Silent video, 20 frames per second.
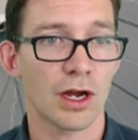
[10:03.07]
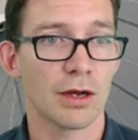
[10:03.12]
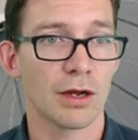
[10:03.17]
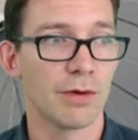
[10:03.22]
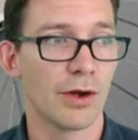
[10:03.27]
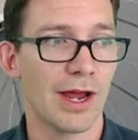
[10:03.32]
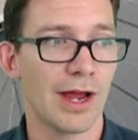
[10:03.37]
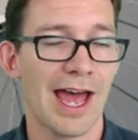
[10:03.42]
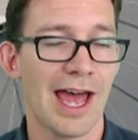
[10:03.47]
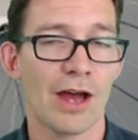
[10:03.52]

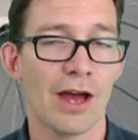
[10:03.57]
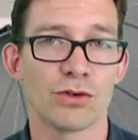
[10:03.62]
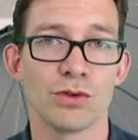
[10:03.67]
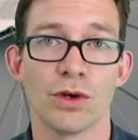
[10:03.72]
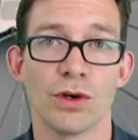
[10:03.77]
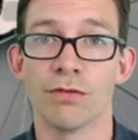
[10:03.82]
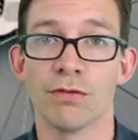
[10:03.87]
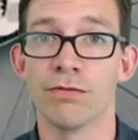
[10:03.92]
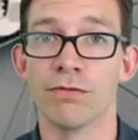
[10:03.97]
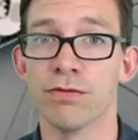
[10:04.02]
how to
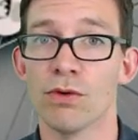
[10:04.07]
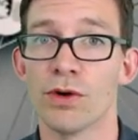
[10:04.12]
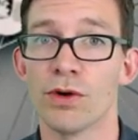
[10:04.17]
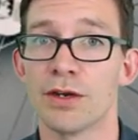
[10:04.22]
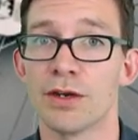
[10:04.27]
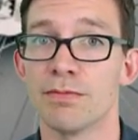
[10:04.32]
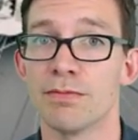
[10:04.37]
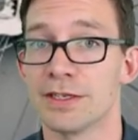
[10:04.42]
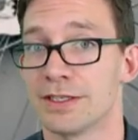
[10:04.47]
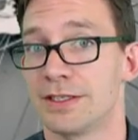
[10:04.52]
avoid
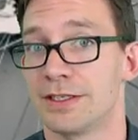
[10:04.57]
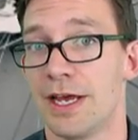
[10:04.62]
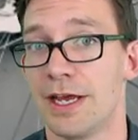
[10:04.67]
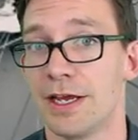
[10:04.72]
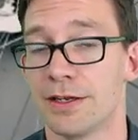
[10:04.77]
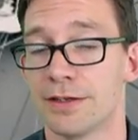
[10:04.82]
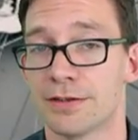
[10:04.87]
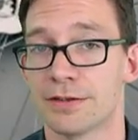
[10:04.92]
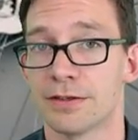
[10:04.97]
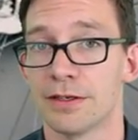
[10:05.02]

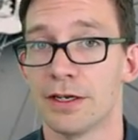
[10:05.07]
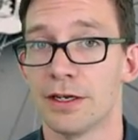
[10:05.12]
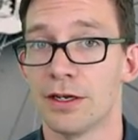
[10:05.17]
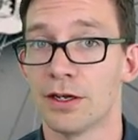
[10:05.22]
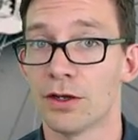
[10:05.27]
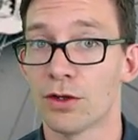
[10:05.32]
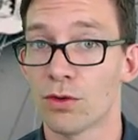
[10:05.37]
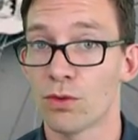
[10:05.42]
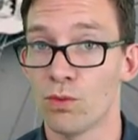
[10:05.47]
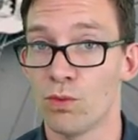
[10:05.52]
mistakes
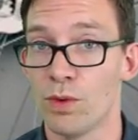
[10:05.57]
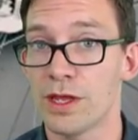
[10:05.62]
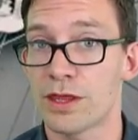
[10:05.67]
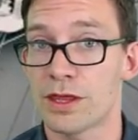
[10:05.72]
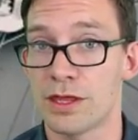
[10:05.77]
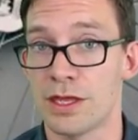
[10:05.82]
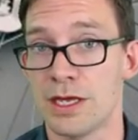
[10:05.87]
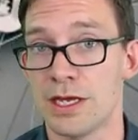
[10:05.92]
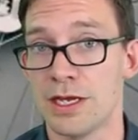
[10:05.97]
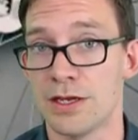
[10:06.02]
with
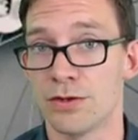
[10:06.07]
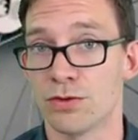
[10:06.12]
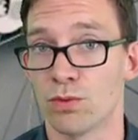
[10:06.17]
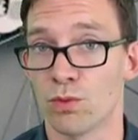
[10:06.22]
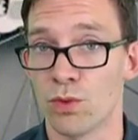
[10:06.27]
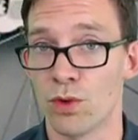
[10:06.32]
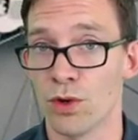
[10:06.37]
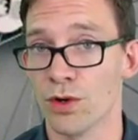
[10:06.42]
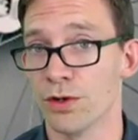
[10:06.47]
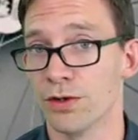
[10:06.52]
these
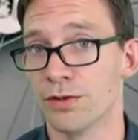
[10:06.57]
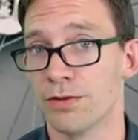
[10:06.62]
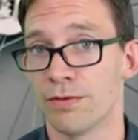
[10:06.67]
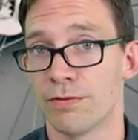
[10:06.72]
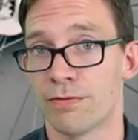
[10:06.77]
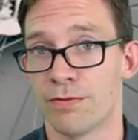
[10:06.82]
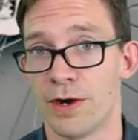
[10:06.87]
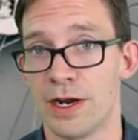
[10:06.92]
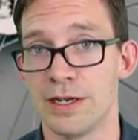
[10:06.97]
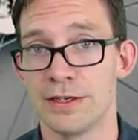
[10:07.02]
words,
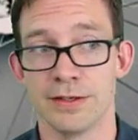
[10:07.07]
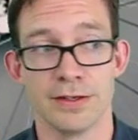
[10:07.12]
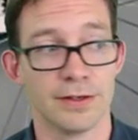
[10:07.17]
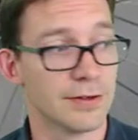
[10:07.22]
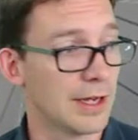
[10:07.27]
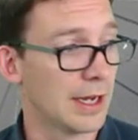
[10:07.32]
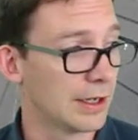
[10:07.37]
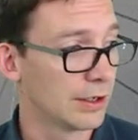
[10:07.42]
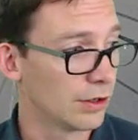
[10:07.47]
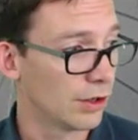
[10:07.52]
phrases,
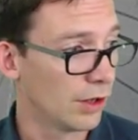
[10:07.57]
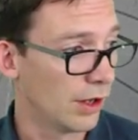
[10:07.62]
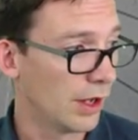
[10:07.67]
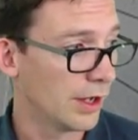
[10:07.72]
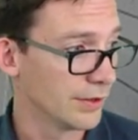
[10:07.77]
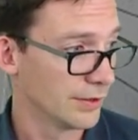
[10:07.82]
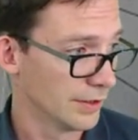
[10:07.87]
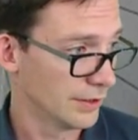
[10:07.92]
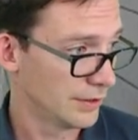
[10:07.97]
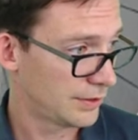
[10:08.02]
and
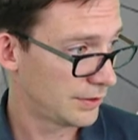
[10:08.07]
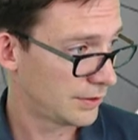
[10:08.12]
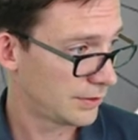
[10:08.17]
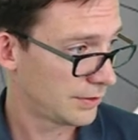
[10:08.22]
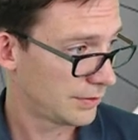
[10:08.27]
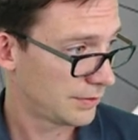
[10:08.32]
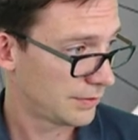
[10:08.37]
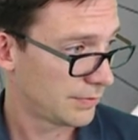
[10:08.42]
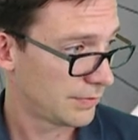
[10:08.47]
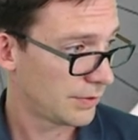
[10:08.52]
clauses.
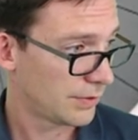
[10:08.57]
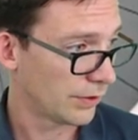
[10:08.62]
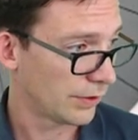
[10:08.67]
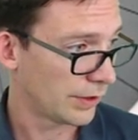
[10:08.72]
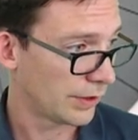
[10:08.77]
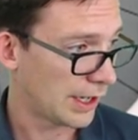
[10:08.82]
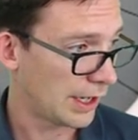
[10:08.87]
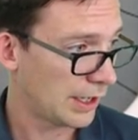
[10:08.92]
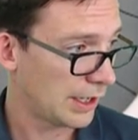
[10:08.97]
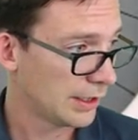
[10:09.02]

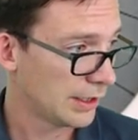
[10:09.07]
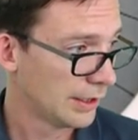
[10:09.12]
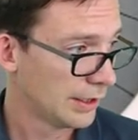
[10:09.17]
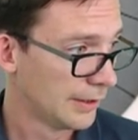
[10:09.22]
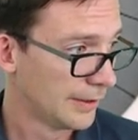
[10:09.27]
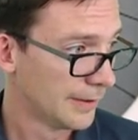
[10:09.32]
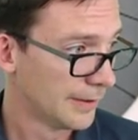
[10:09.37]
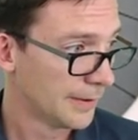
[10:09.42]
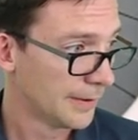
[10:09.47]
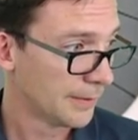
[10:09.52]
Okay?
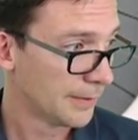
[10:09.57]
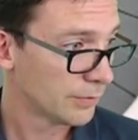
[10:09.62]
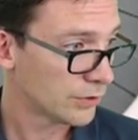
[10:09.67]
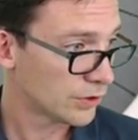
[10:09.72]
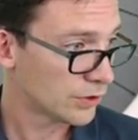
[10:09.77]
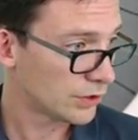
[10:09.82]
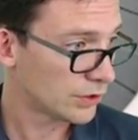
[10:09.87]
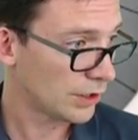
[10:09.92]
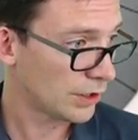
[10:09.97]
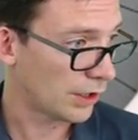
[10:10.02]

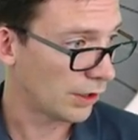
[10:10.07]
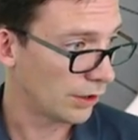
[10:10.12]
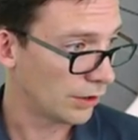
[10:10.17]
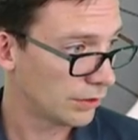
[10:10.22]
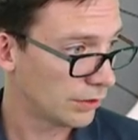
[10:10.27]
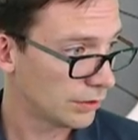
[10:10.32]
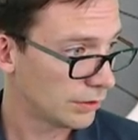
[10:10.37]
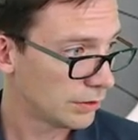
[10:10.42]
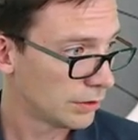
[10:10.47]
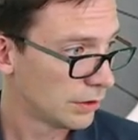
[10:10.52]

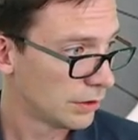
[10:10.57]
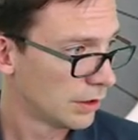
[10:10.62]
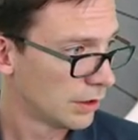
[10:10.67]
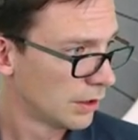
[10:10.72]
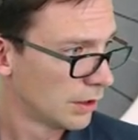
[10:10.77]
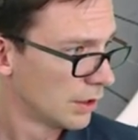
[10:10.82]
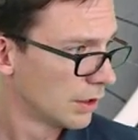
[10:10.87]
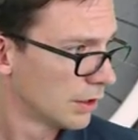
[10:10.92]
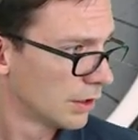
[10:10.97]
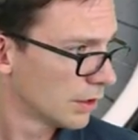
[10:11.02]
So,
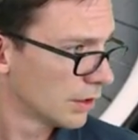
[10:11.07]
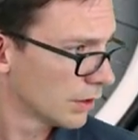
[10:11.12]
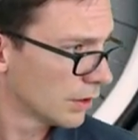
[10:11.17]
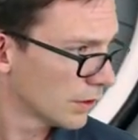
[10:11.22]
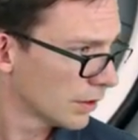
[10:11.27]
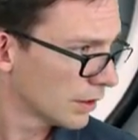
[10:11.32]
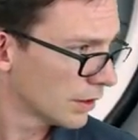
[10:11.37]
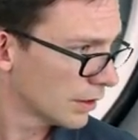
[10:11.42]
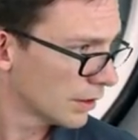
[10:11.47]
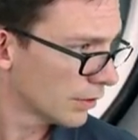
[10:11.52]

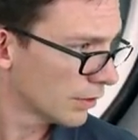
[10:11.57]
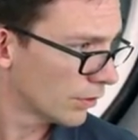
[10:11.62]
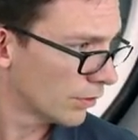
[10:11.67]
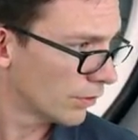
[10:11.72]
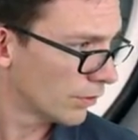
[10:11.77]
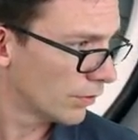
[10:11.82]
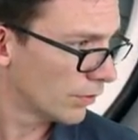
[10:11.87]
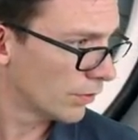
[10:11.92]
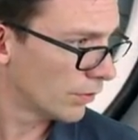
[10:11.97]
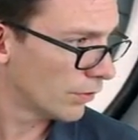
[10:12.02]

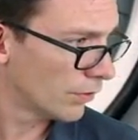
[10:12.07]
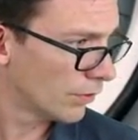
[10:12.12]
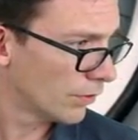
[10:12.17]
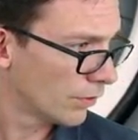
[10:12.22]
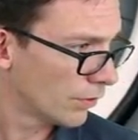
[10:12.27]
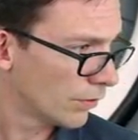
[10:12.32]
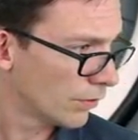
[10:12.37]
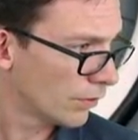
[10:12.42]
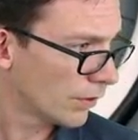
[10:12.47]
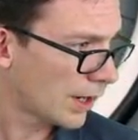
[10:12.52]

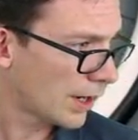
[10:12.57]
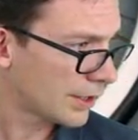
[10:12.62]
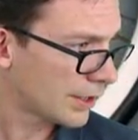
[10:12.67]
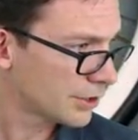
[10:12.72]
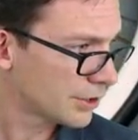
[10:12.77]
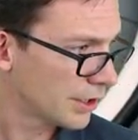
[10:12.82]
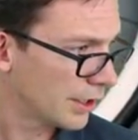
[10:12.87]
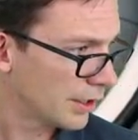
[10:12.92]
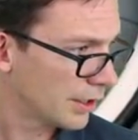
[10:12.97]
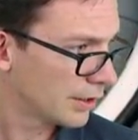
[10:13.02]

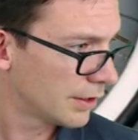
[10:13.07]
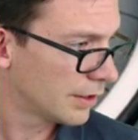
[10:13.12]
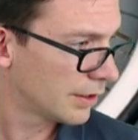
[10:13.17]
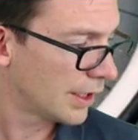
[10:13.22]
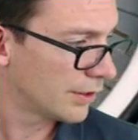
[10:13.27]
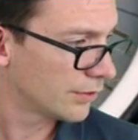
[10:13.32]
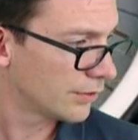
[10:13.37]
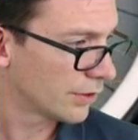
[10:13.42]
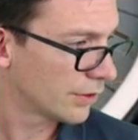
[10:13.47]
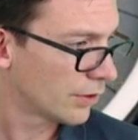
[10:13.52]
Rasha
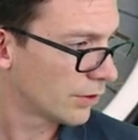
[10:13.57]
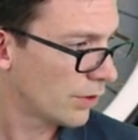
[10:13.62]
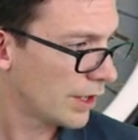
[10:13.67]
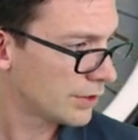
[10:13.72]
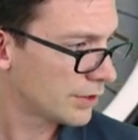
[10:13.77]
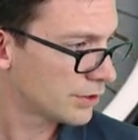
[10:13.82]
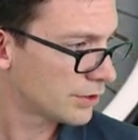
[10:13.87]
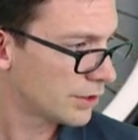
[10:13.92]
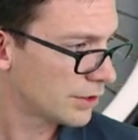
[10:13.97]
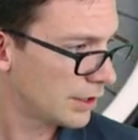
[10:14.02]
has a
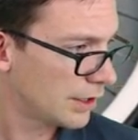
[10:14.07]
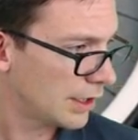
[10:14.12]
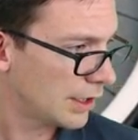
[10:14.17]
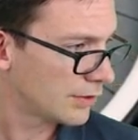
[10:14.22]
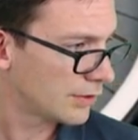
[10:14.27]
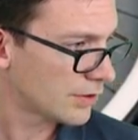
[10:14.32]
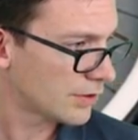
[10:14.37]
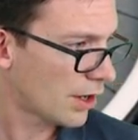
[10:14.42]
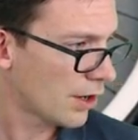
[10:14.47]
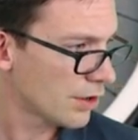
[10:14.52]
question, and it's
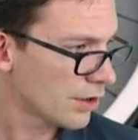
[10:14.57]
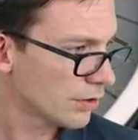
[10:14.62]
Ernt.